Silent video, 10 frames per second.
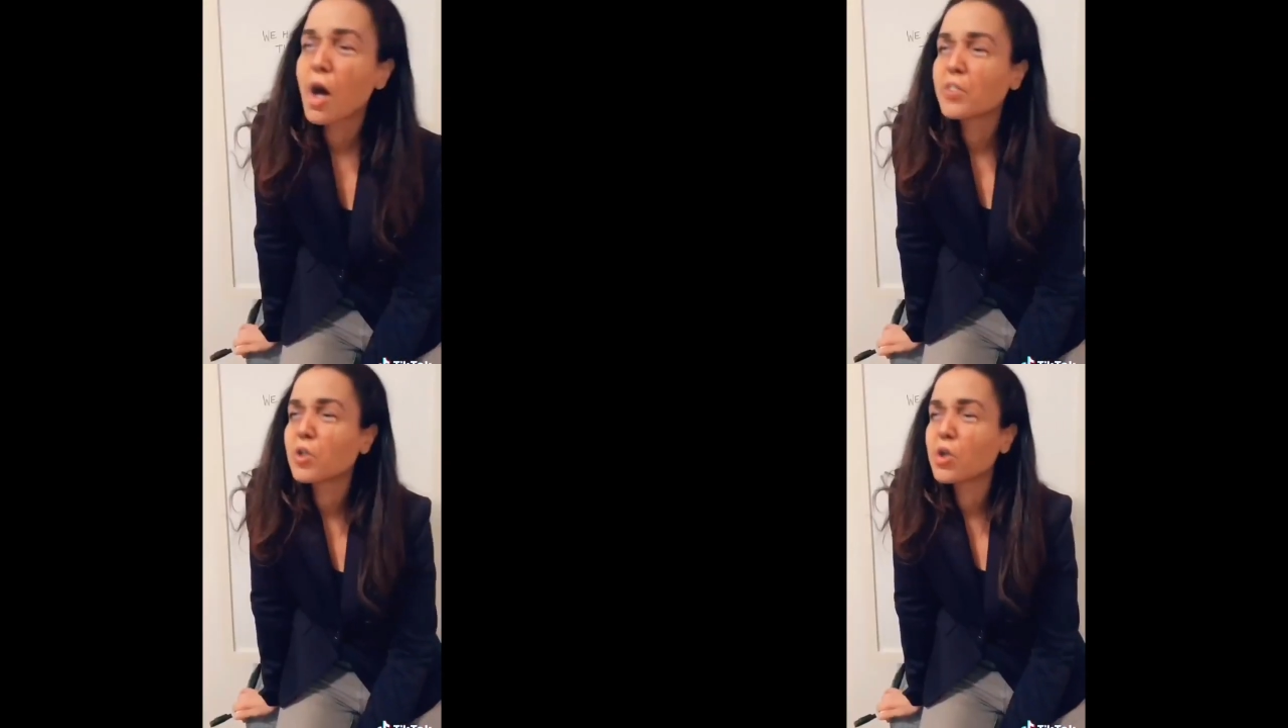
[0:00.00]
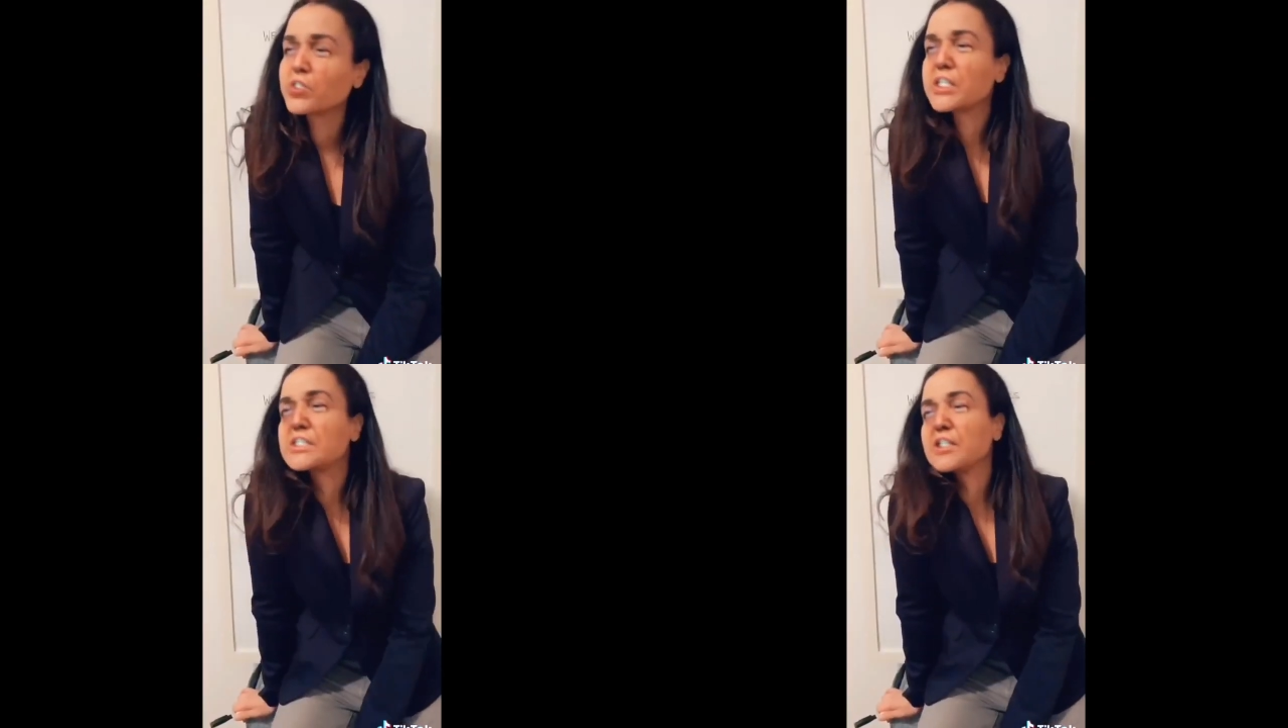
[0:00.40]
Other
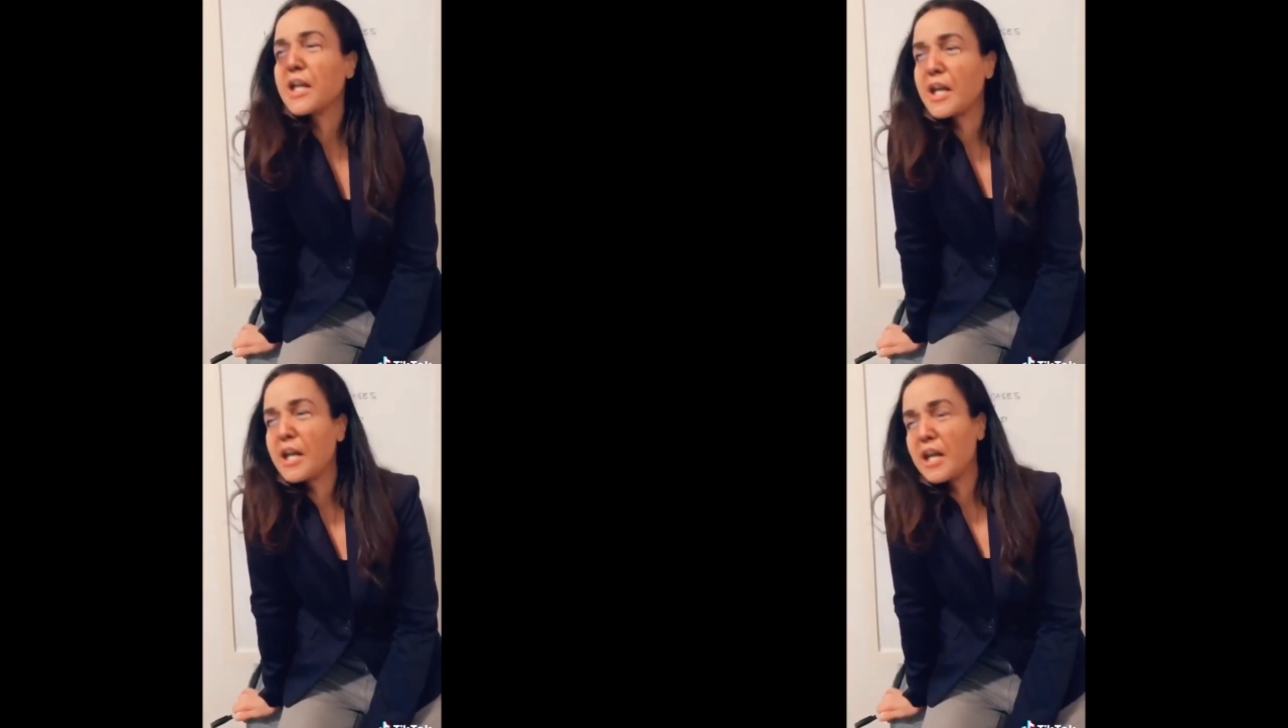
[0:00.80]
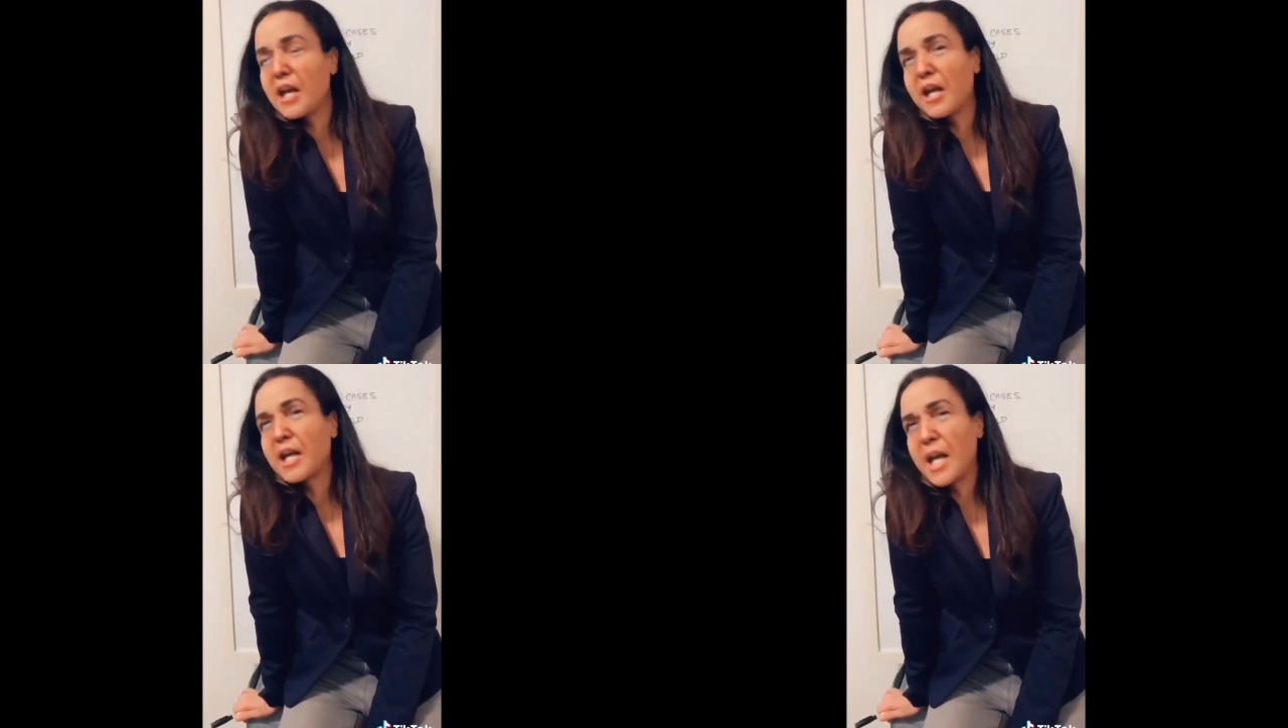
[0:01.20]
countries,
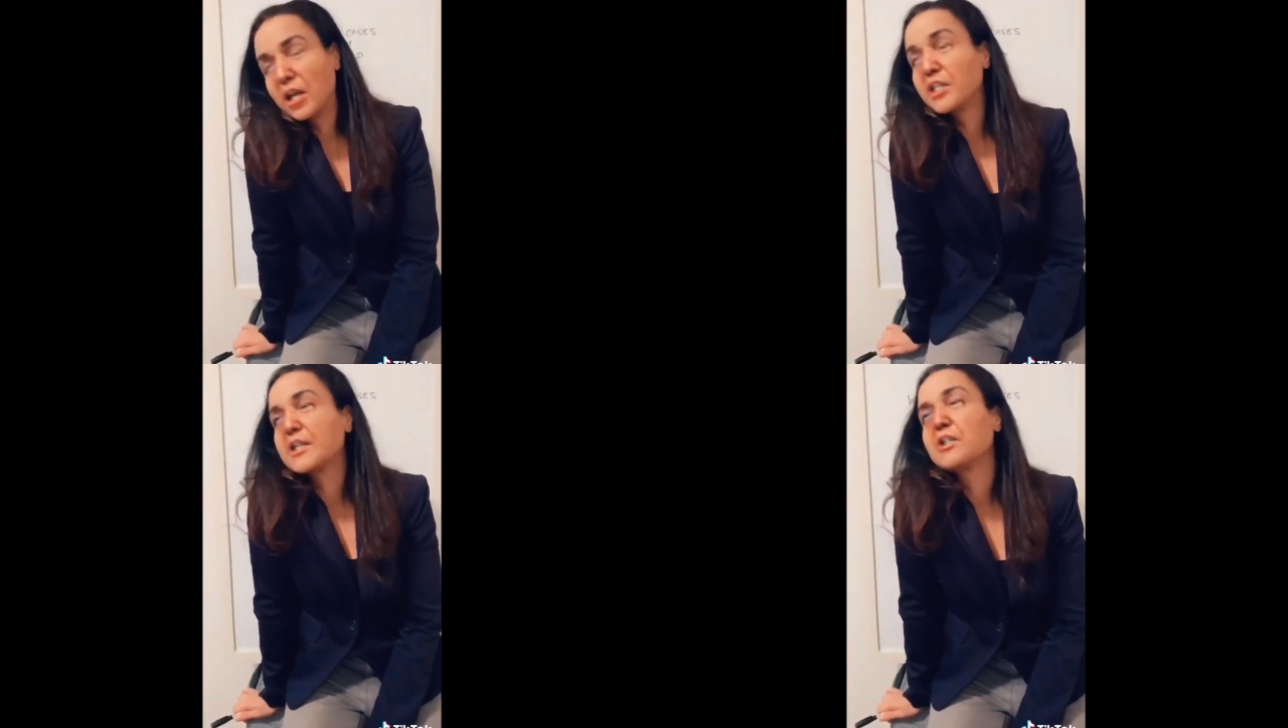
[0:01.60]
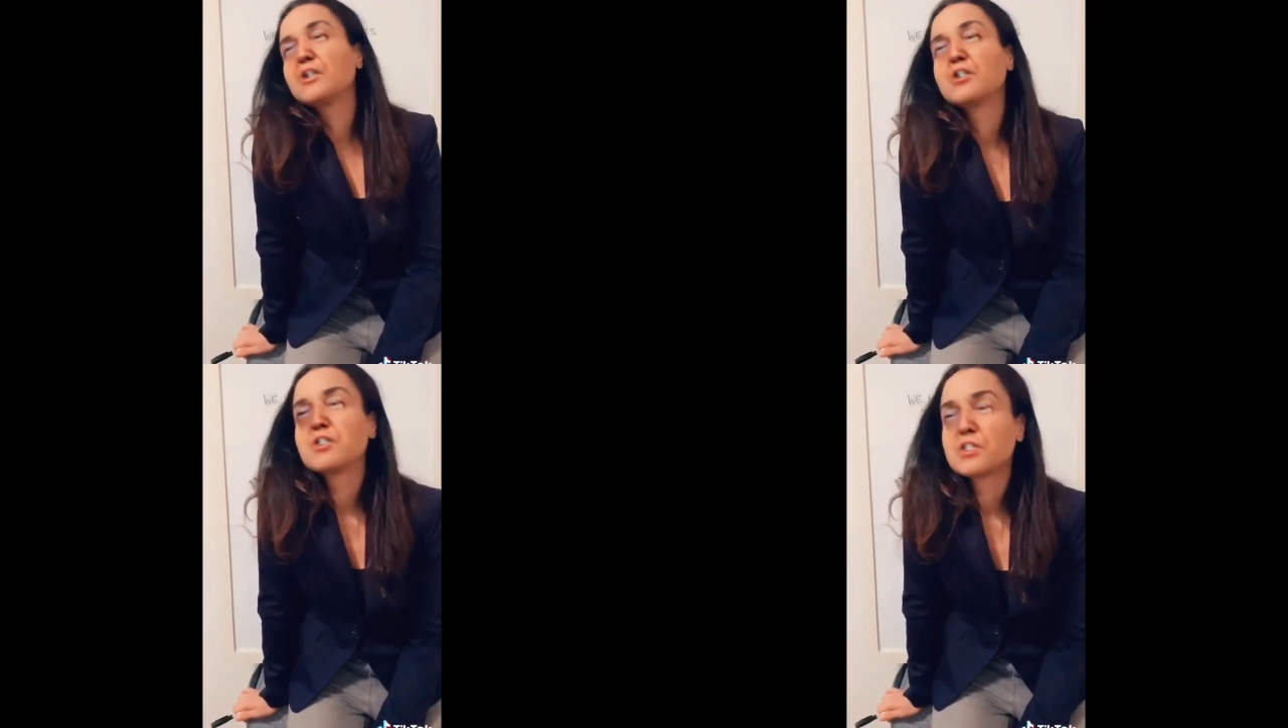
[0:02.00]
Italy,
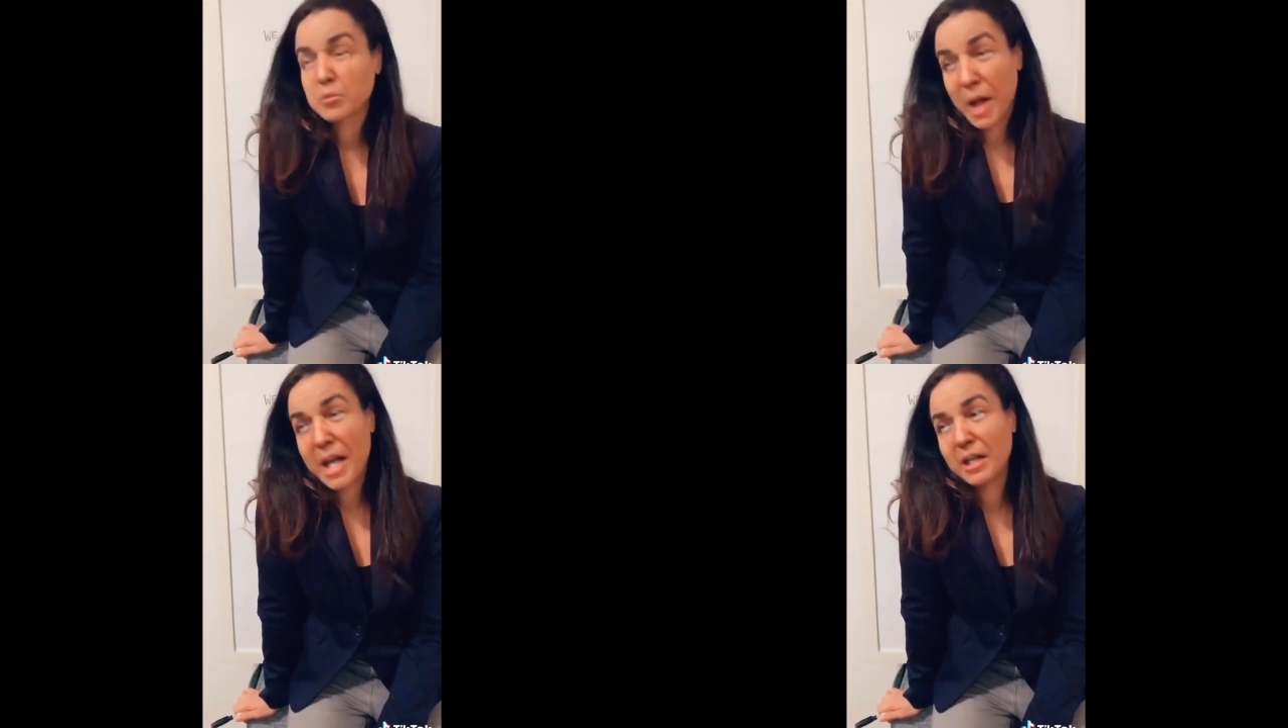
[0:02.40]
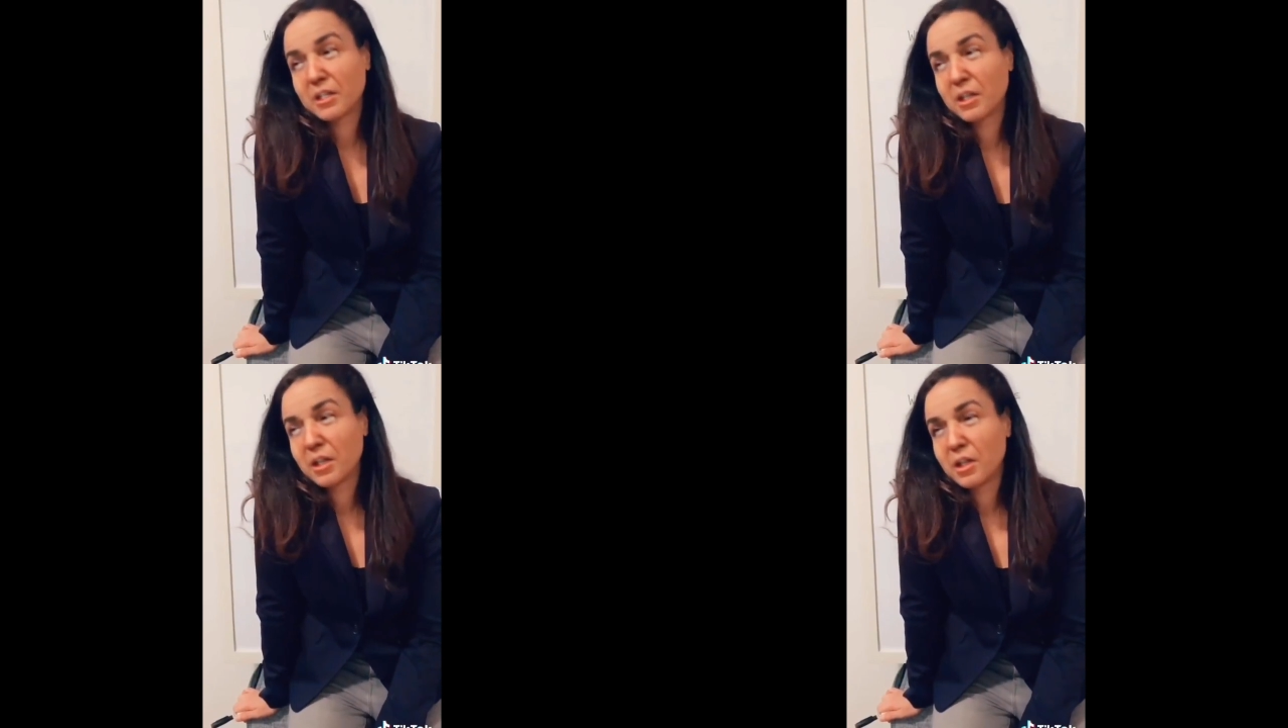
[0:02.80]

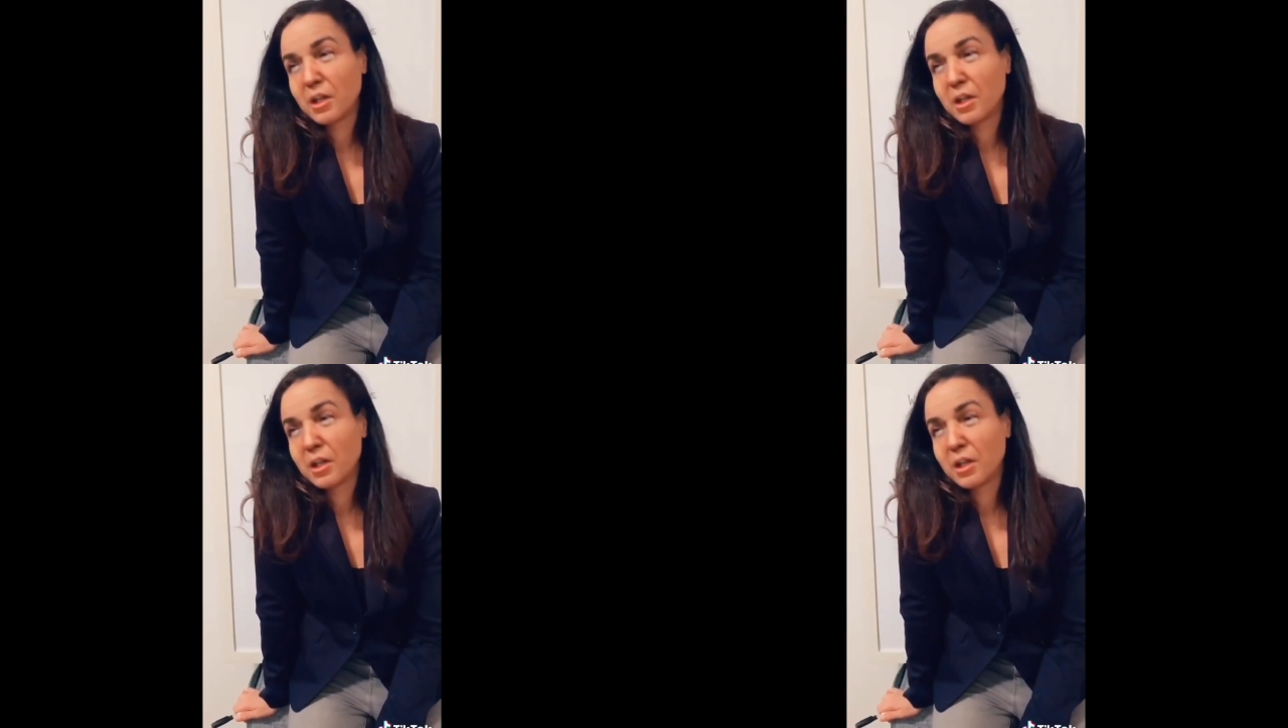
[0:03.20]
Spain,